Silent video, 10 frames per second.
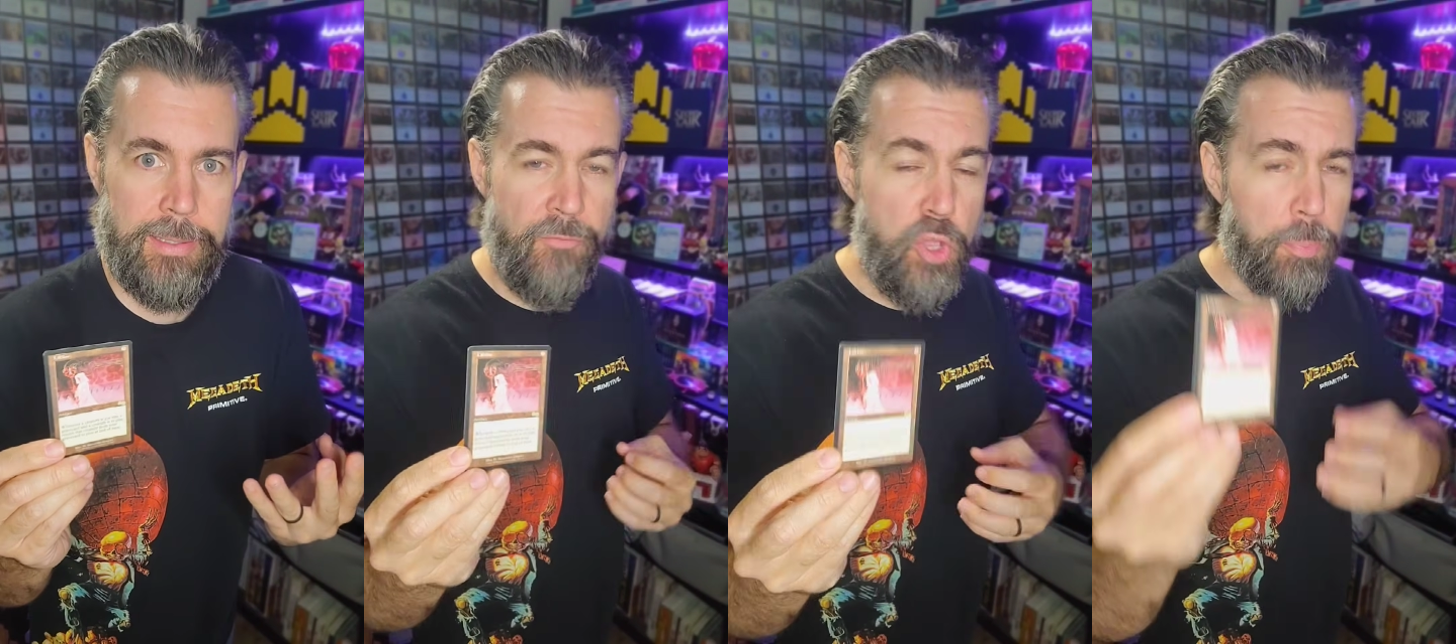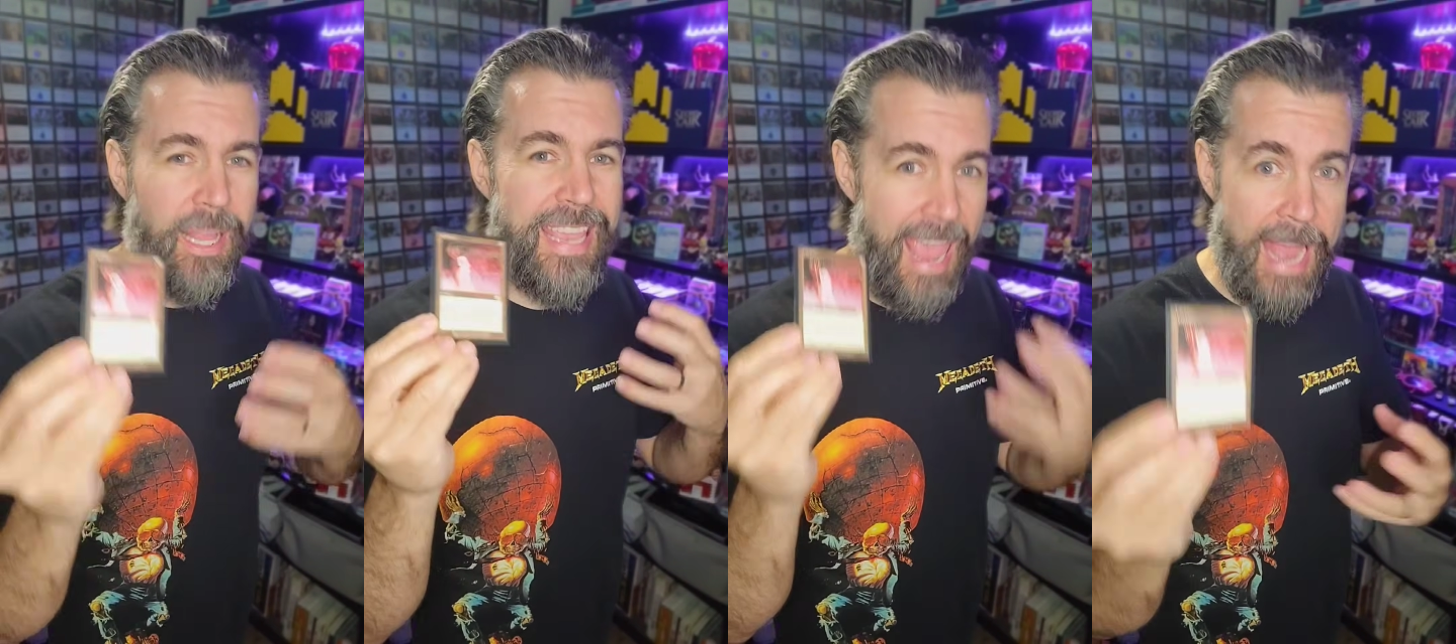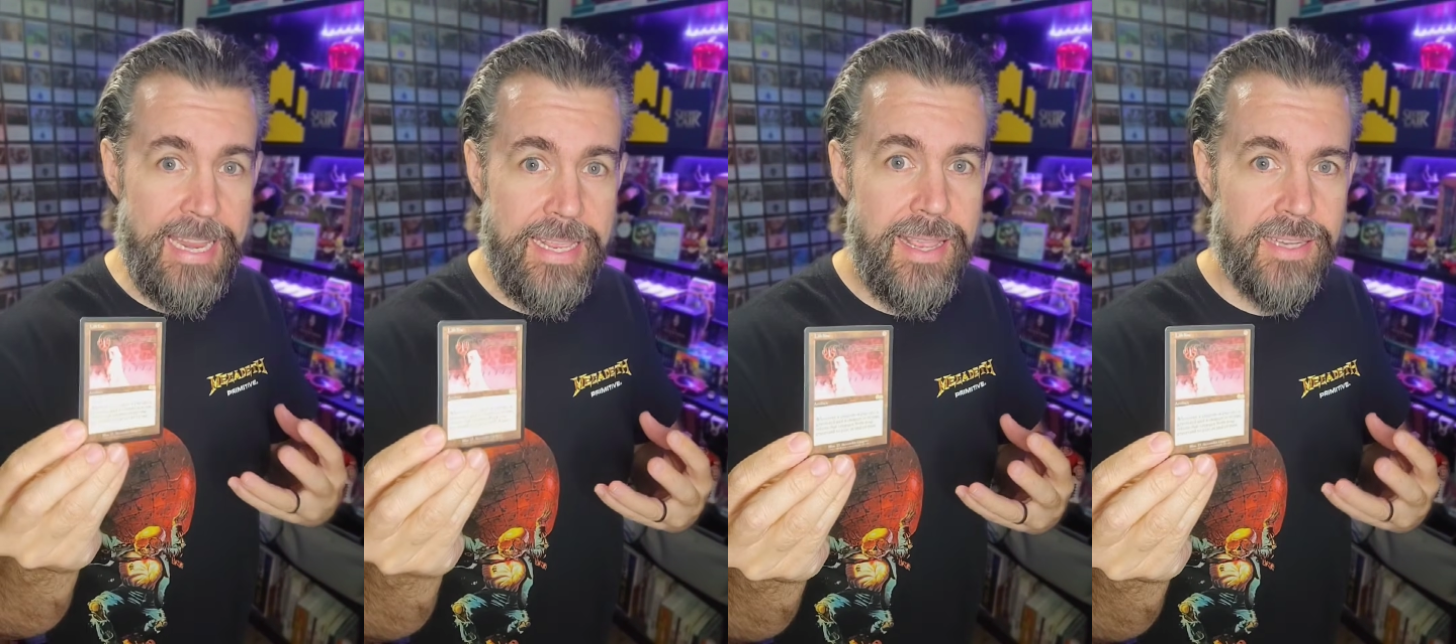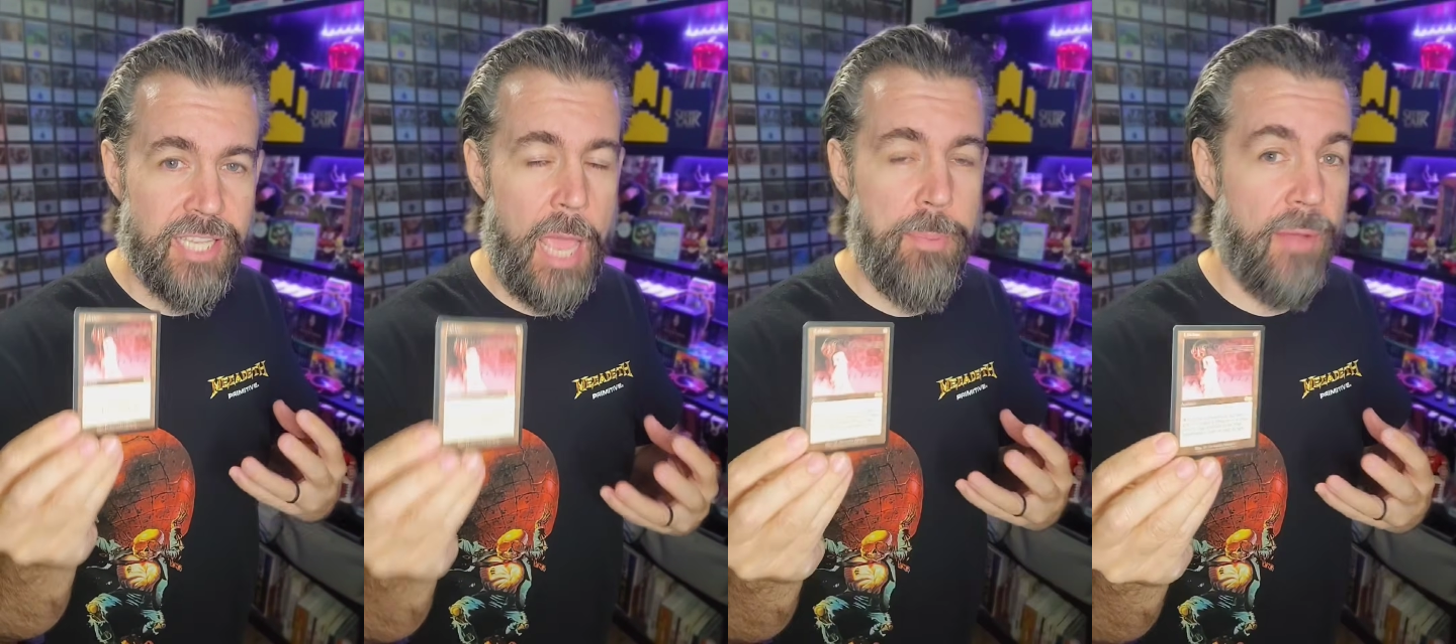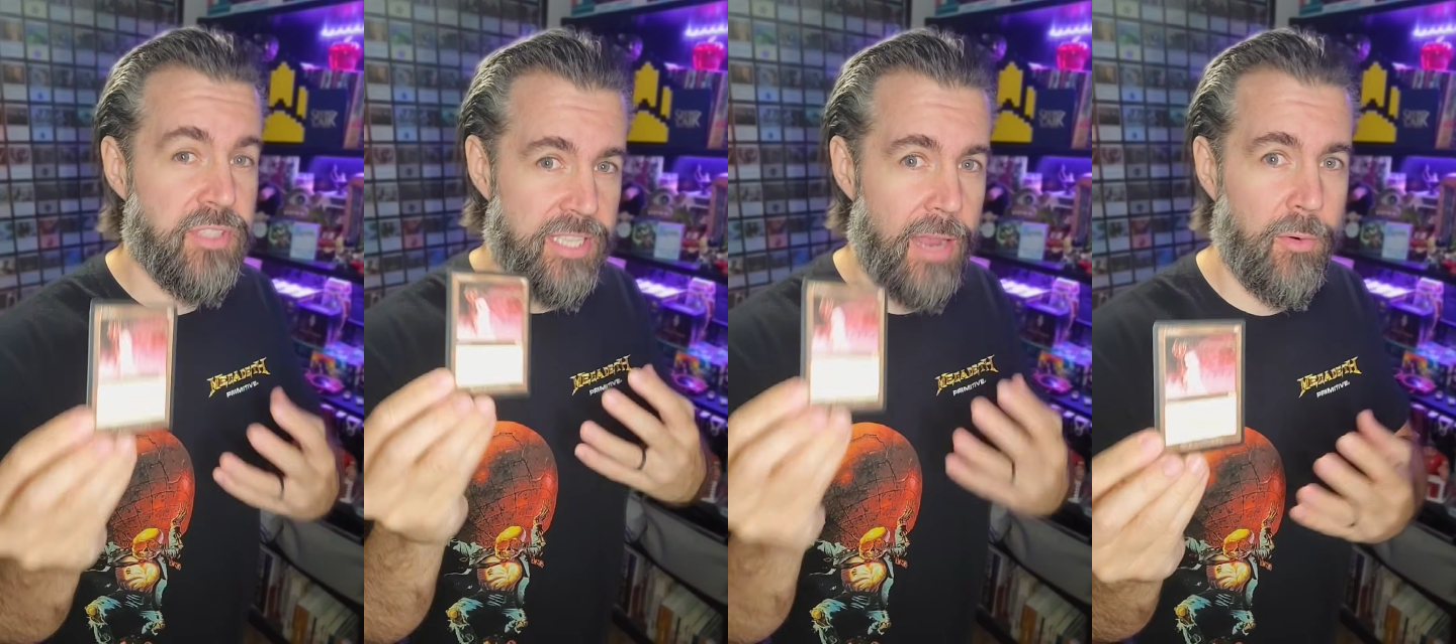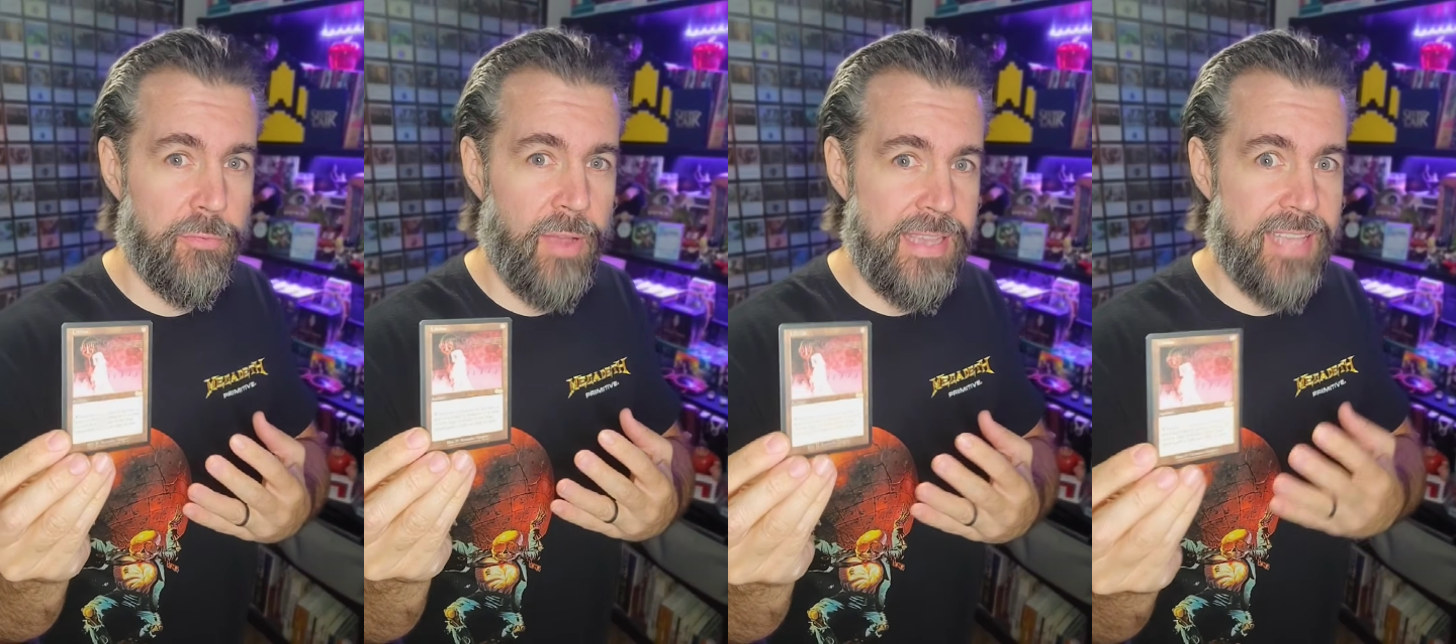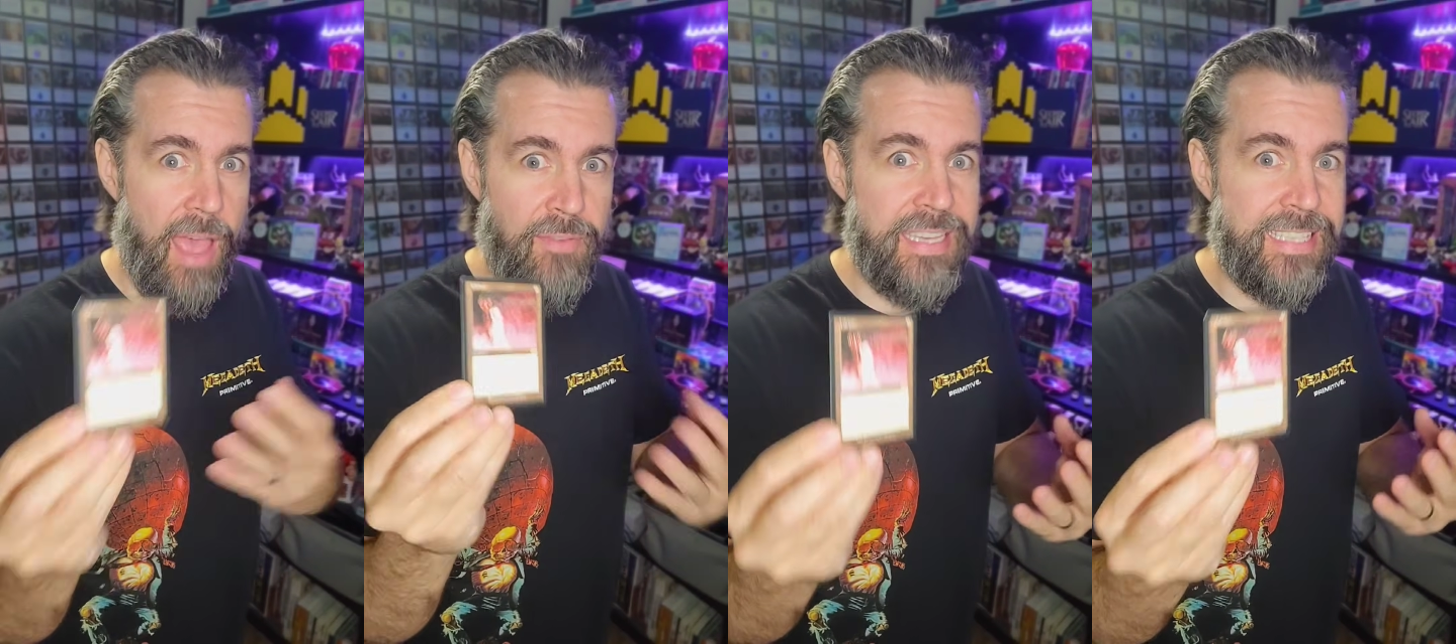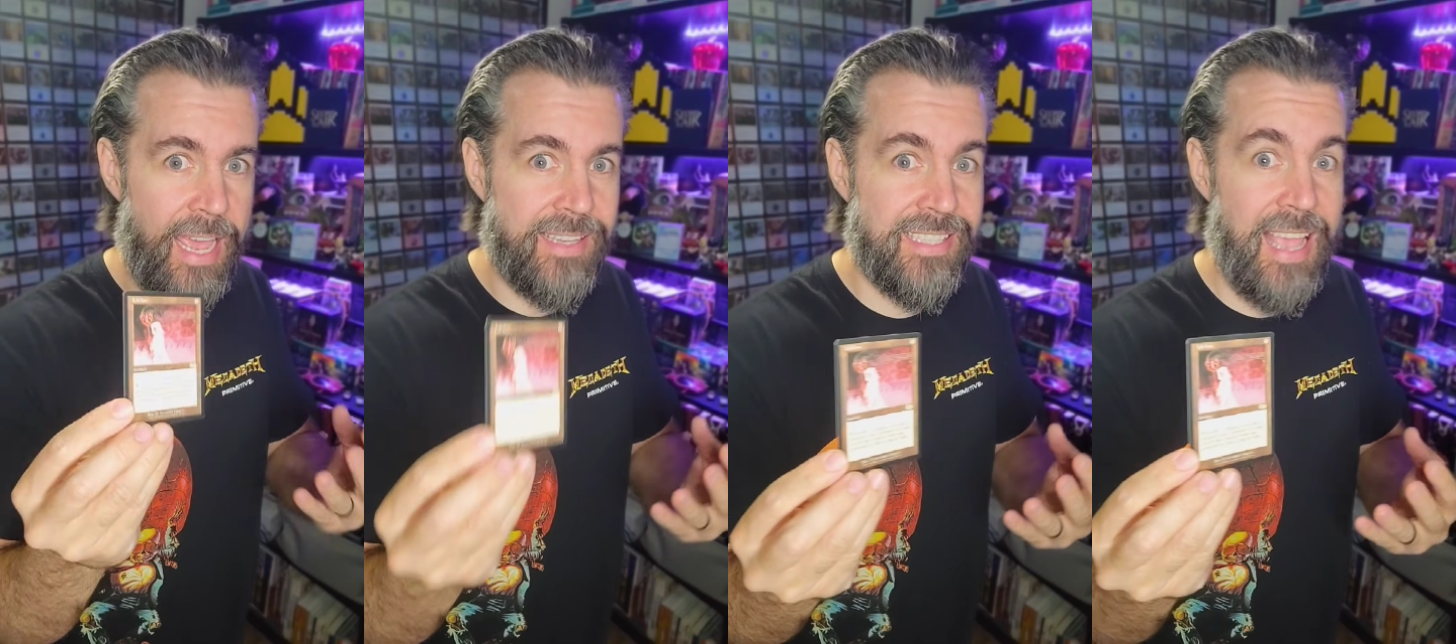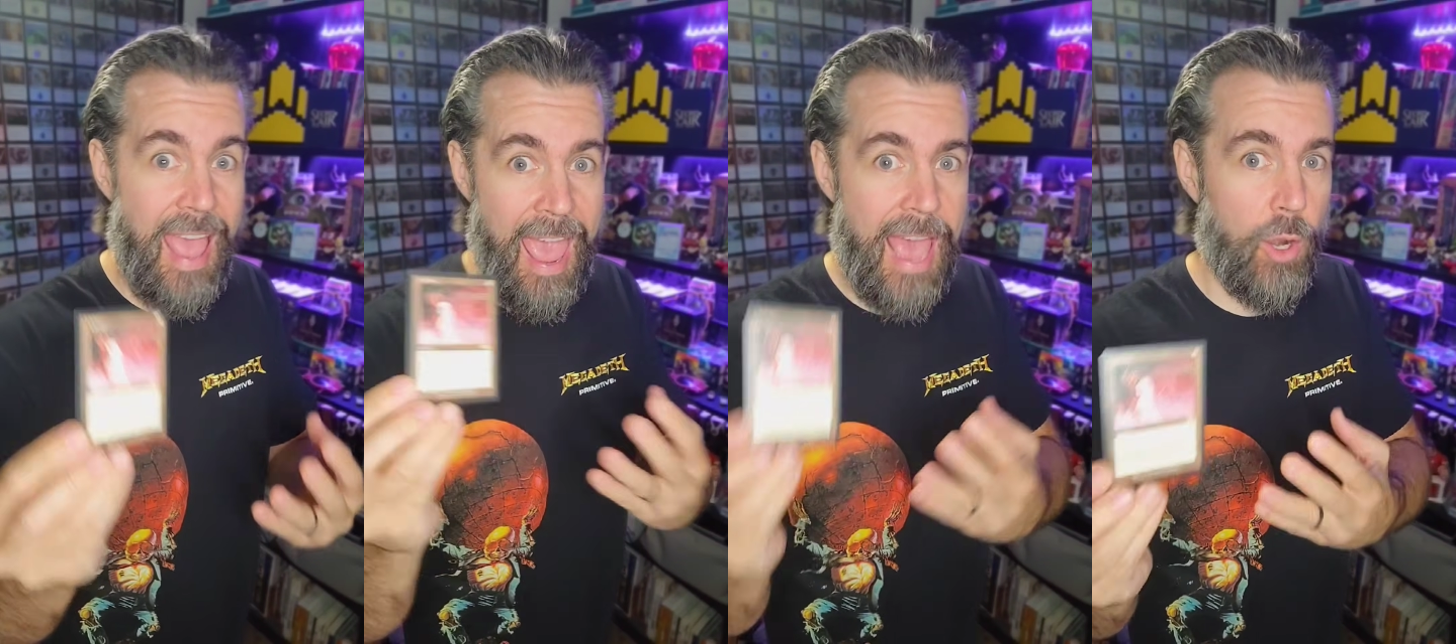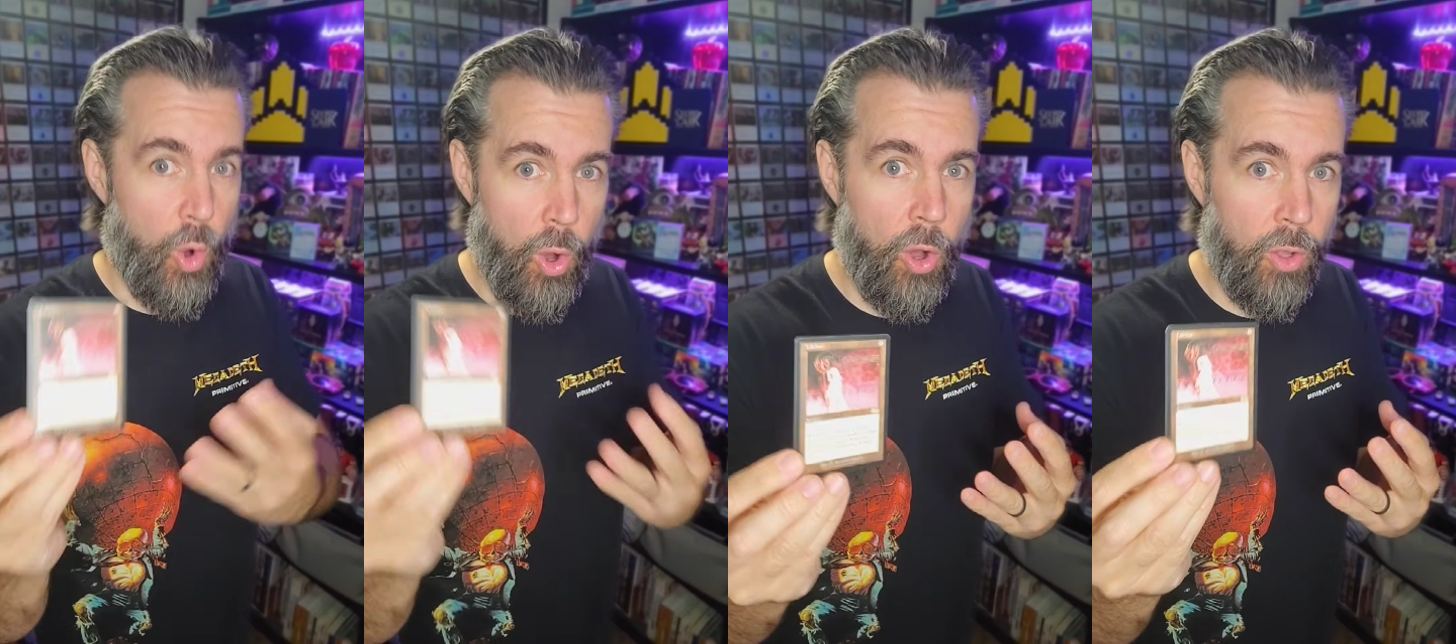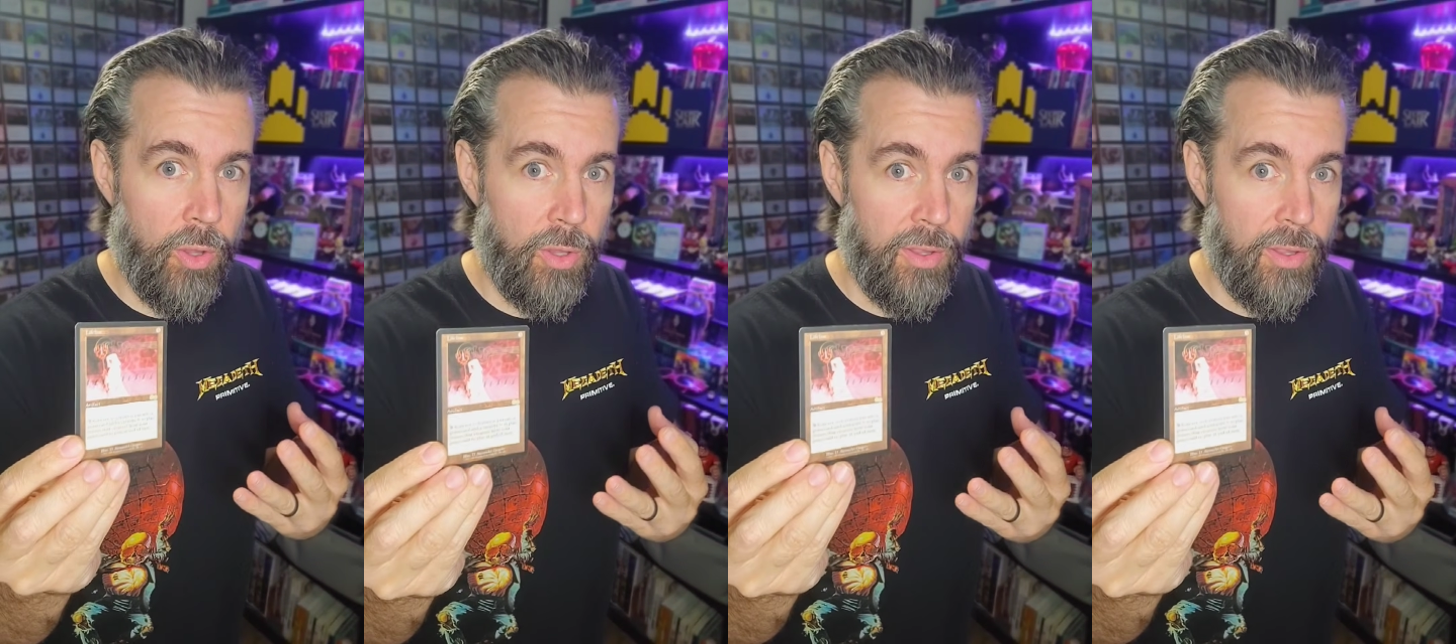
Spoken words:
If you play any type of sacrifice heavy decks at all,